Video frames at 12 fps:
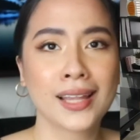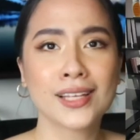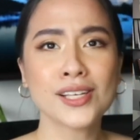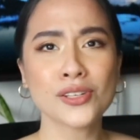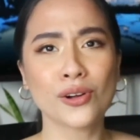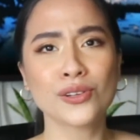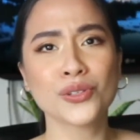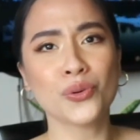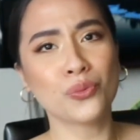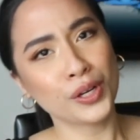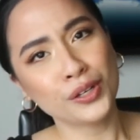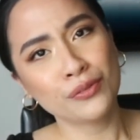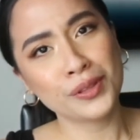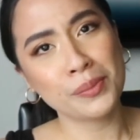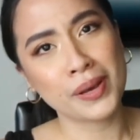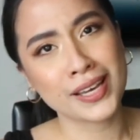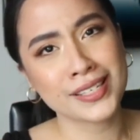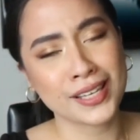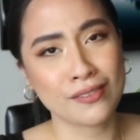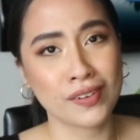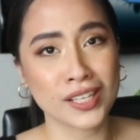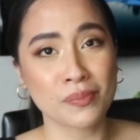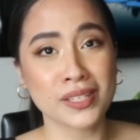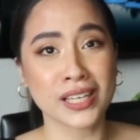This is also one of the best
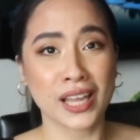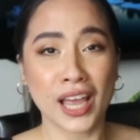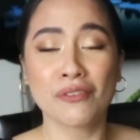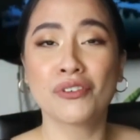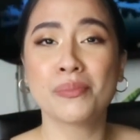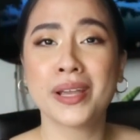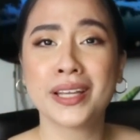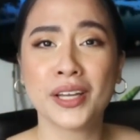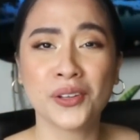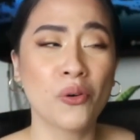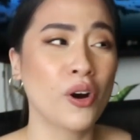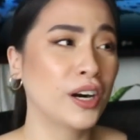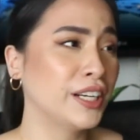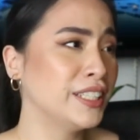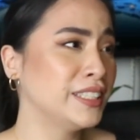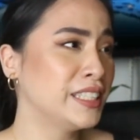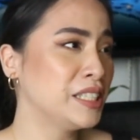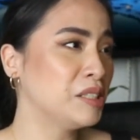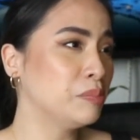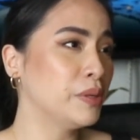investments I ever made in quarantine